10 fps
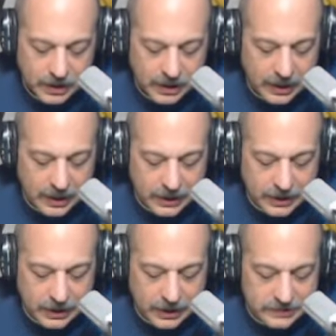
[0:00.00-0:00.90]
and
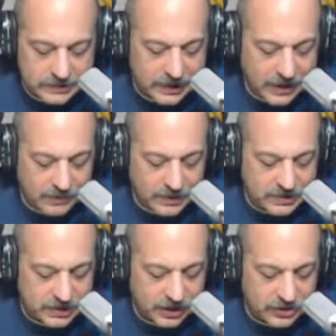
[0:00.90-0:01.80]
his name
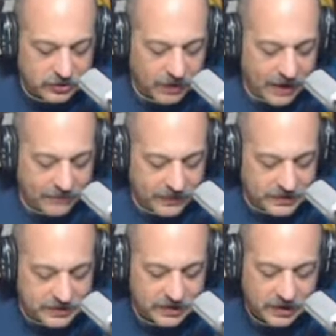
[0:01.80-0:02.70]
is
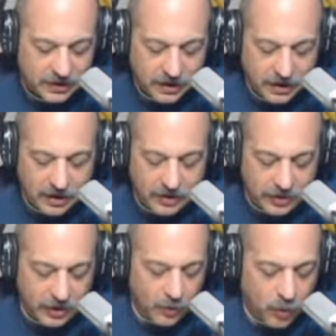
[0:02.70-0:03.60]
Travis
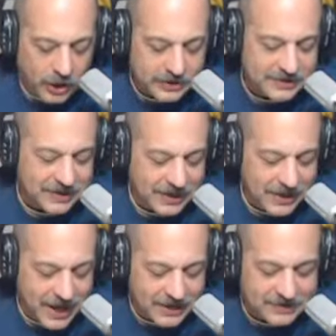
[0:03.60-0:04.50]
the What's
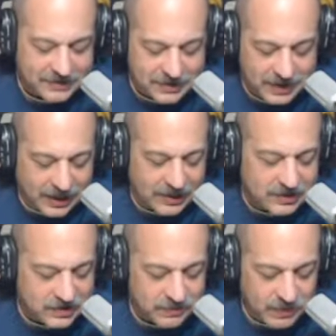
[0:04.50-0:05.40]
Next Kid
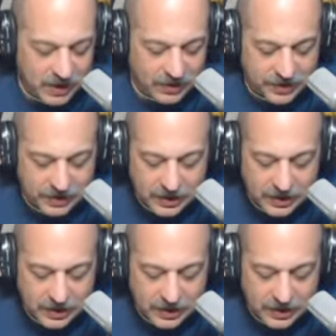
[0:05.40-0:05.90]
Smith.